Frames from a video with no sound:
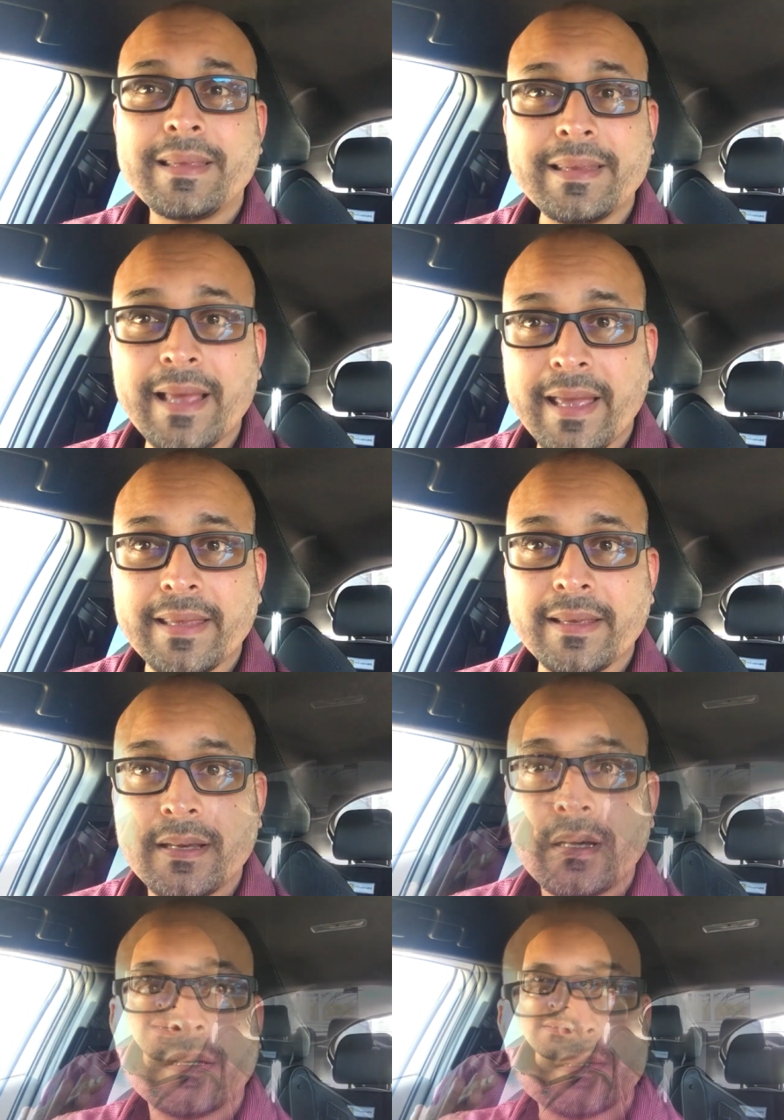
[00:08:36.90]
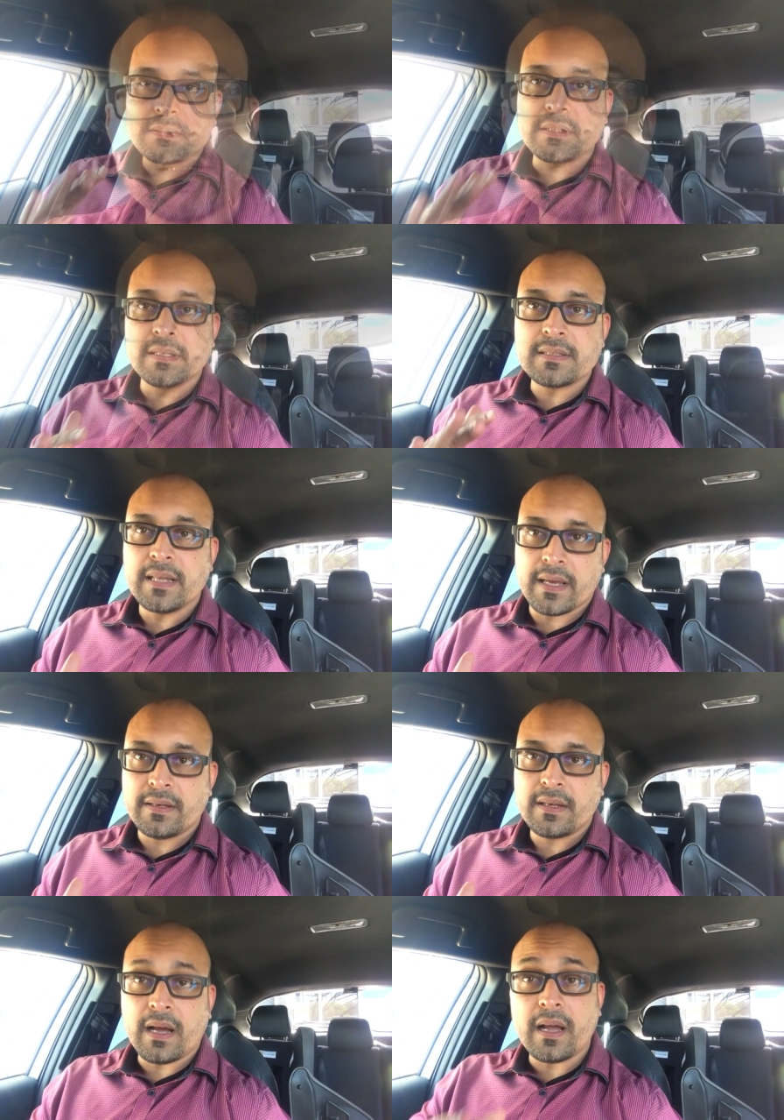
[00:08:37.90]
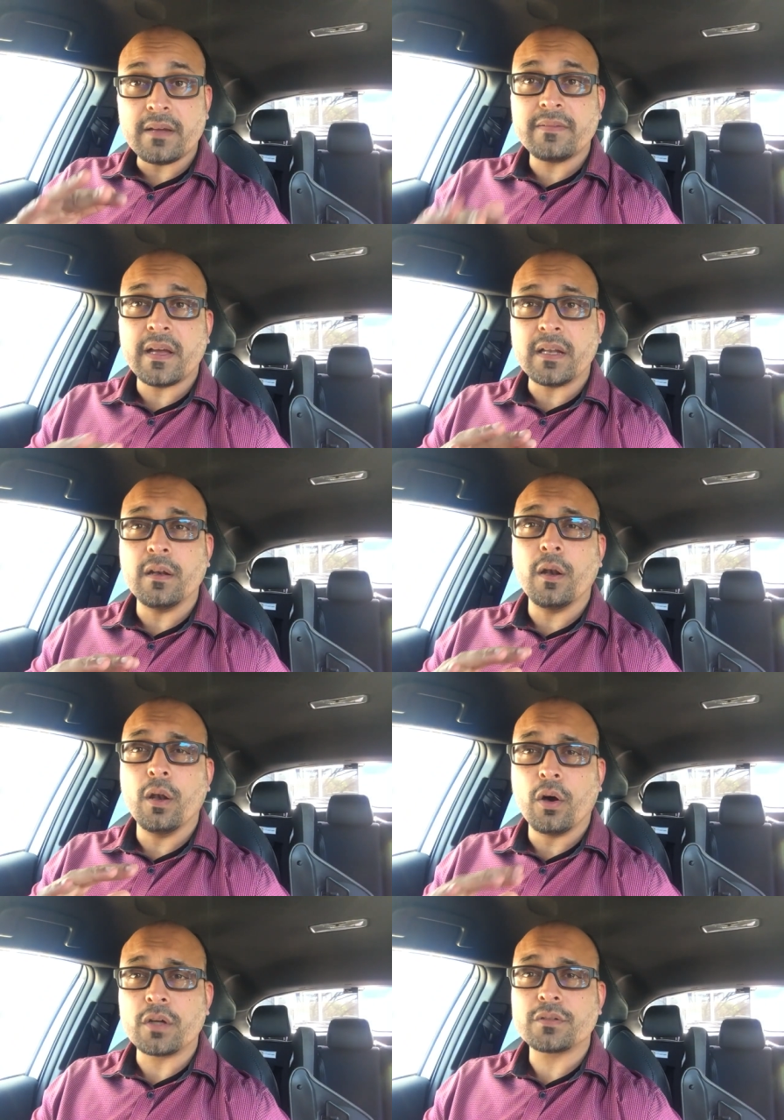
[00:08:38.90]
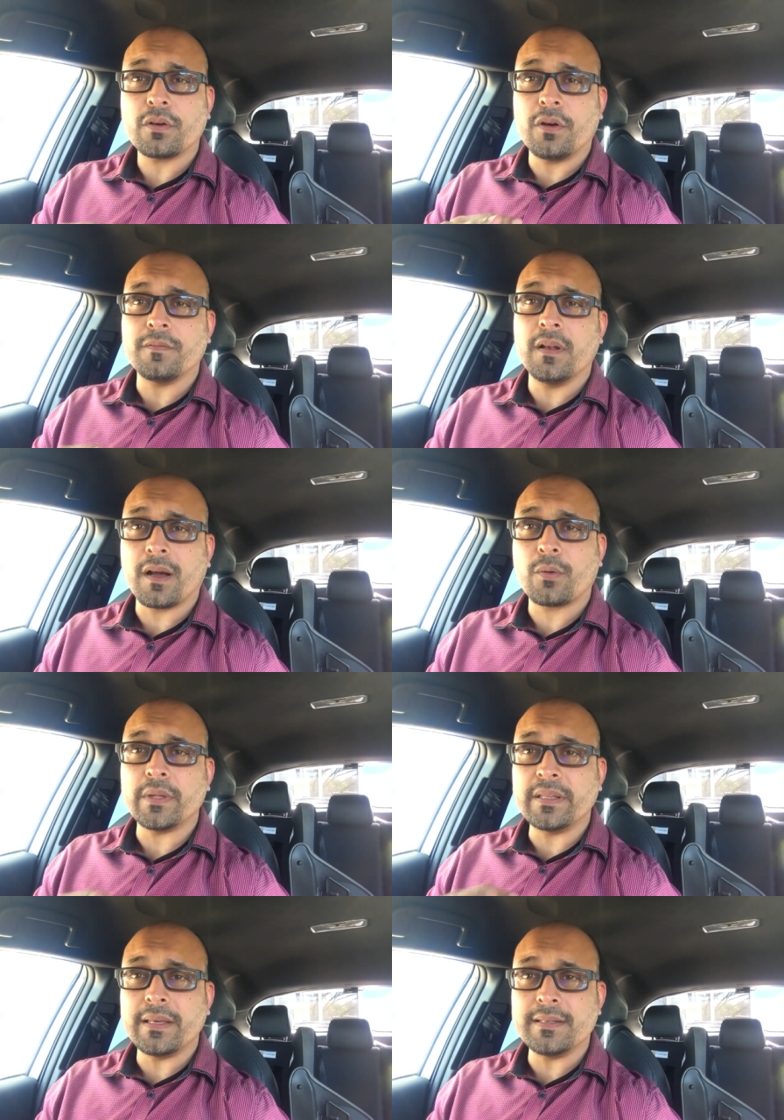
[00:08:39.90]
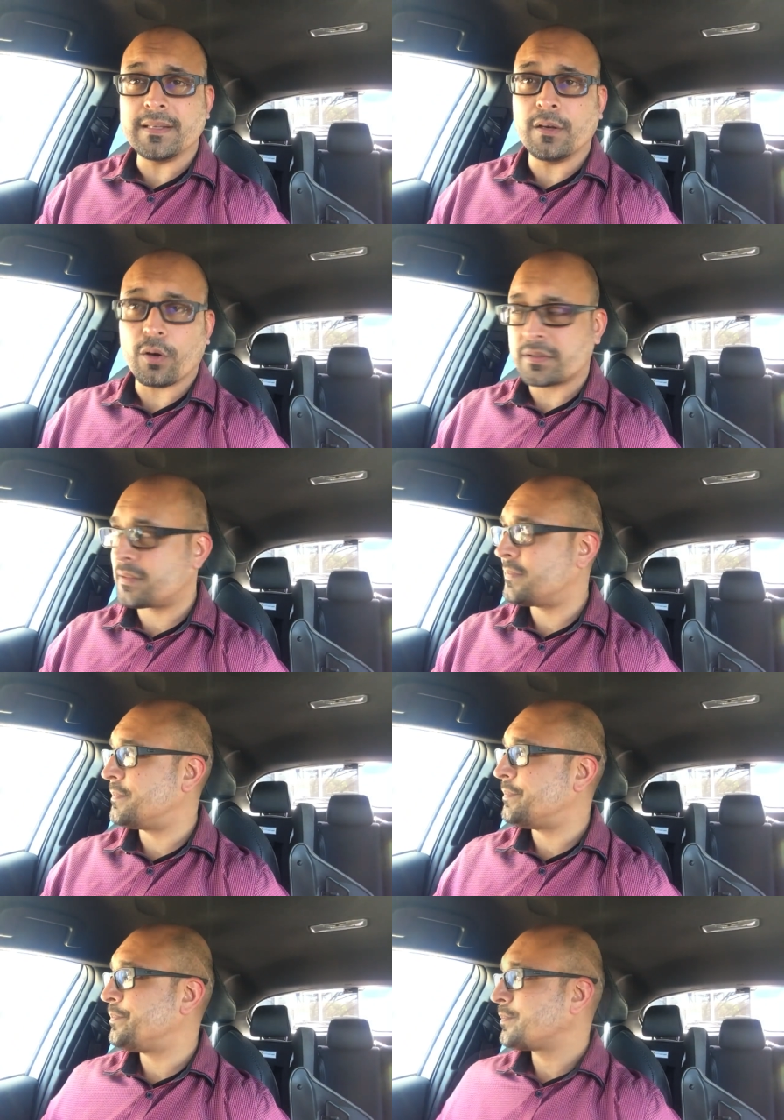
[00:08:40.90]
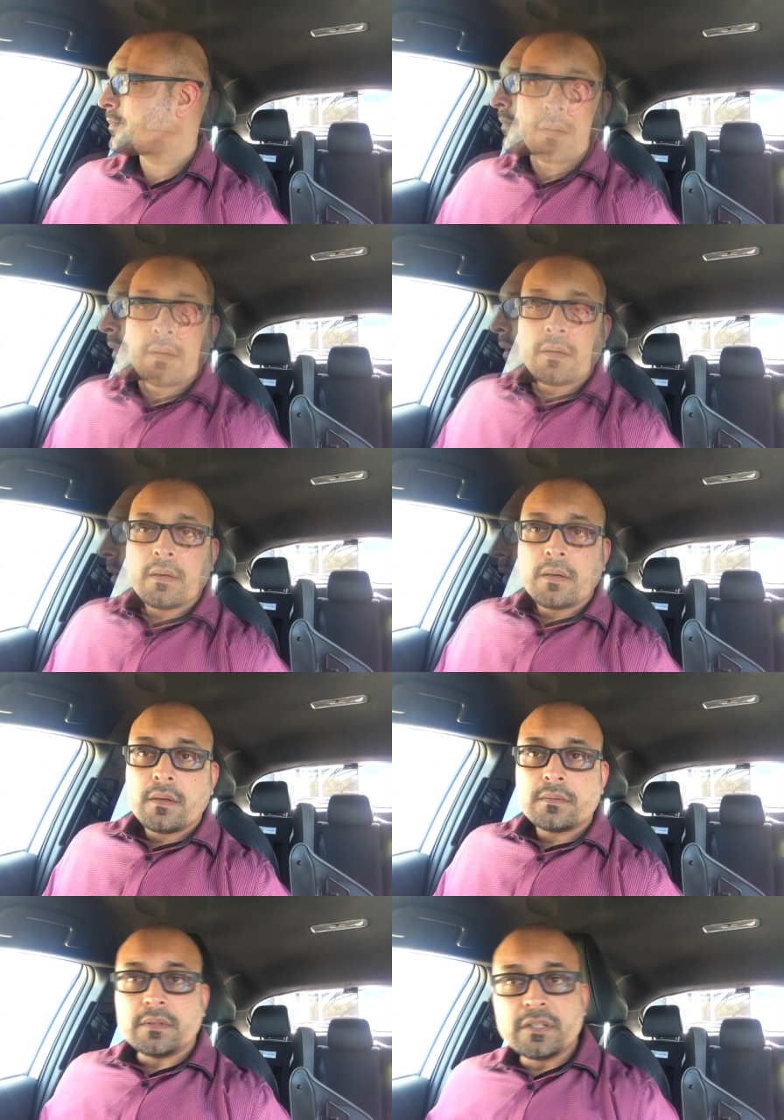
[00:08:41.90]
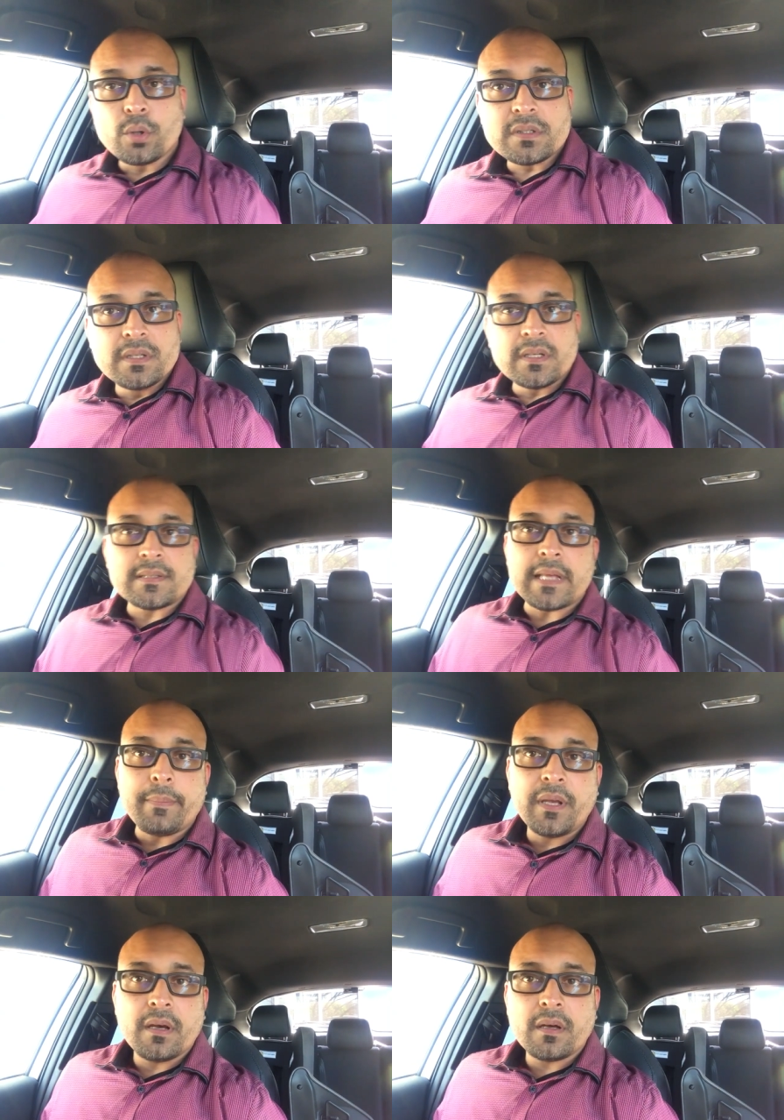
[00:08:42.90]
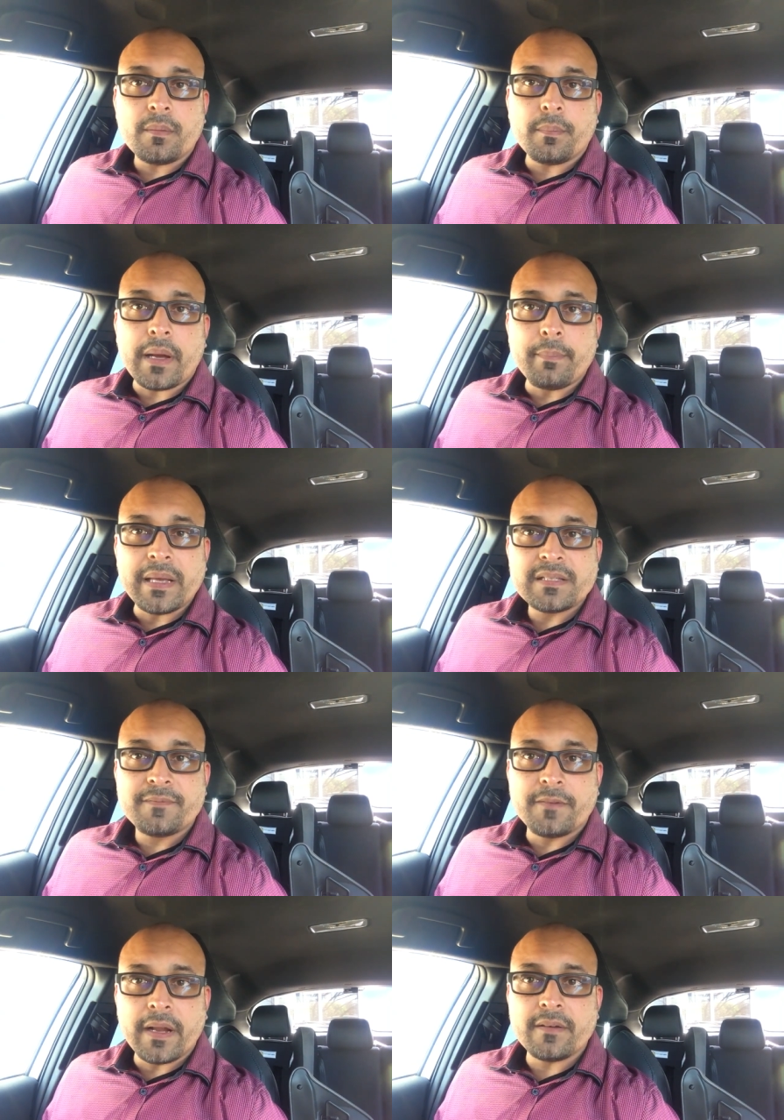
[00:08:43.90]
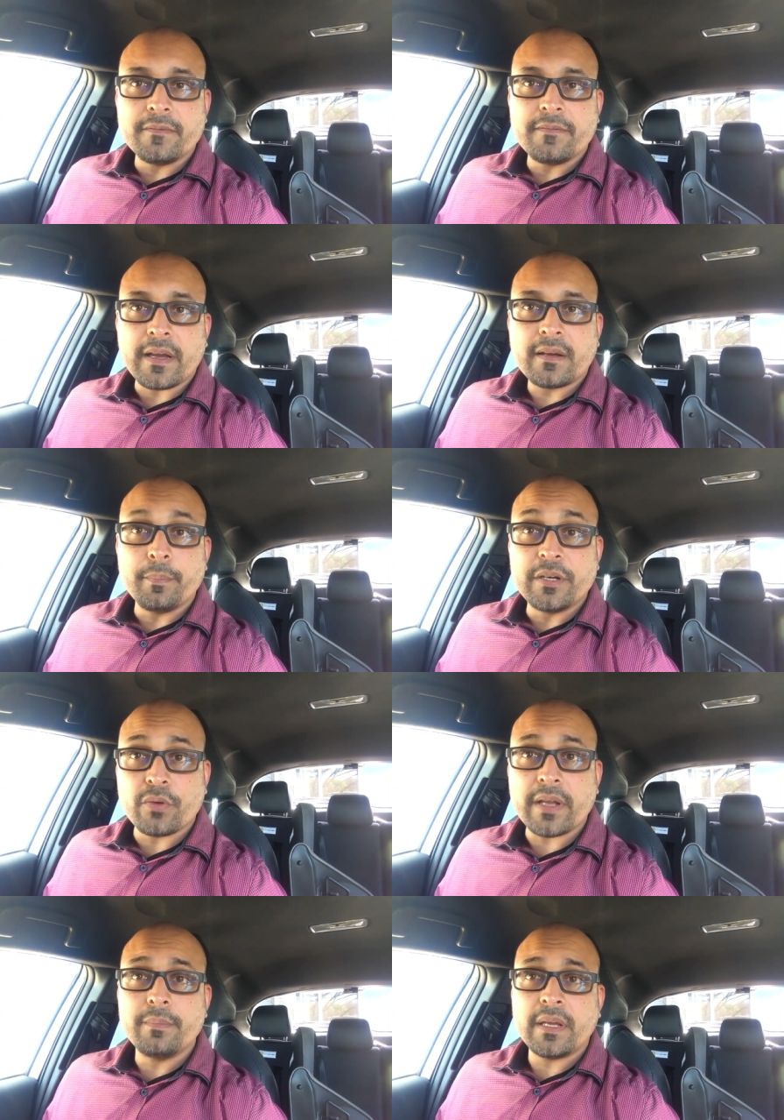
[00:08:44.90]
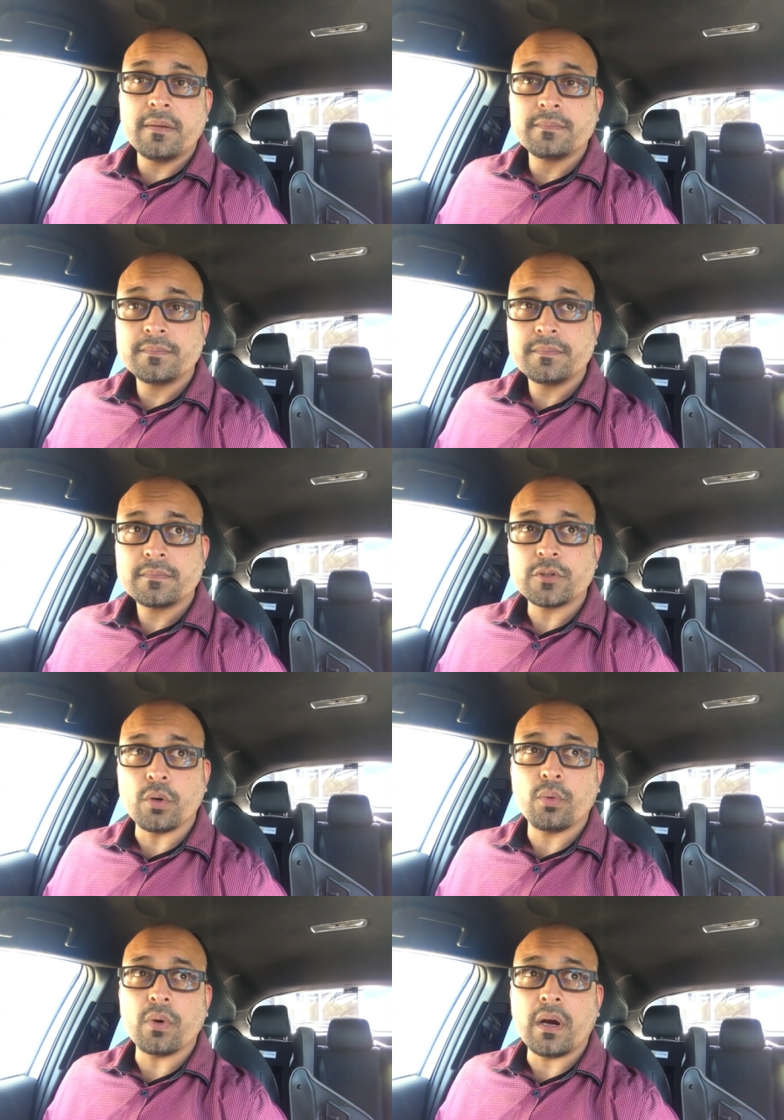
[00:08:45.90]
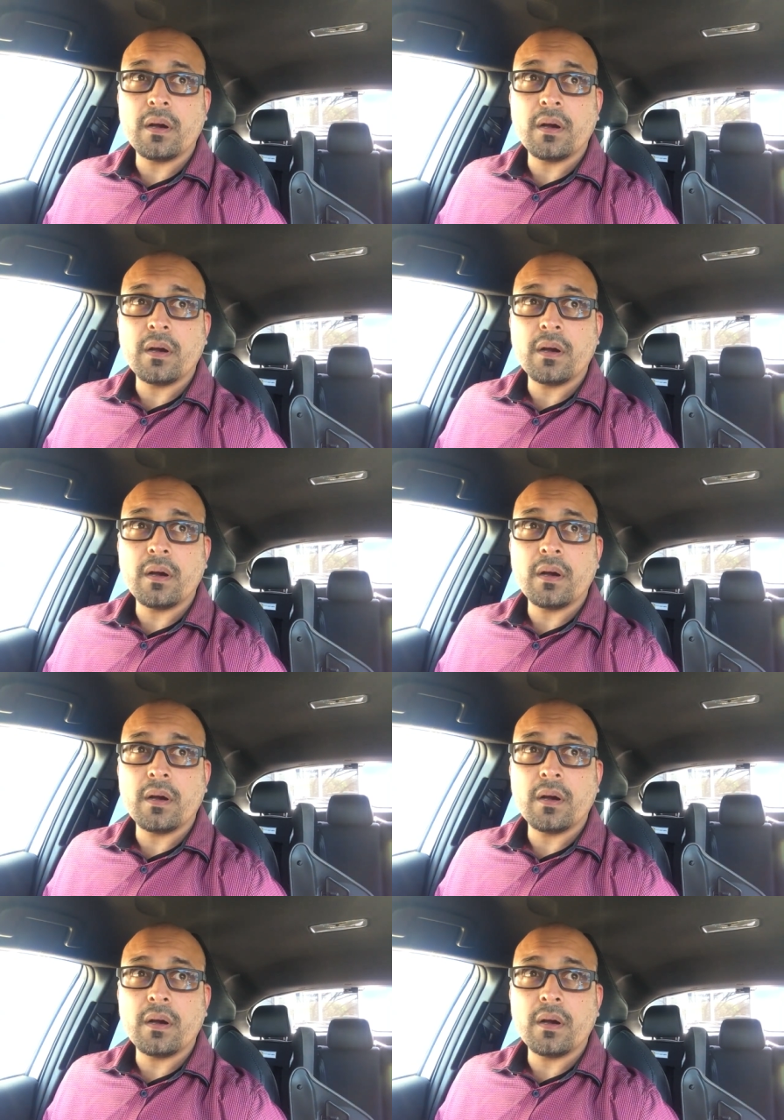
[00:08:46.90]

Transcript: Yay. Since then, I have had a lot of luck with keys and locks. This was the same year my best friend Vivek betrayed me. So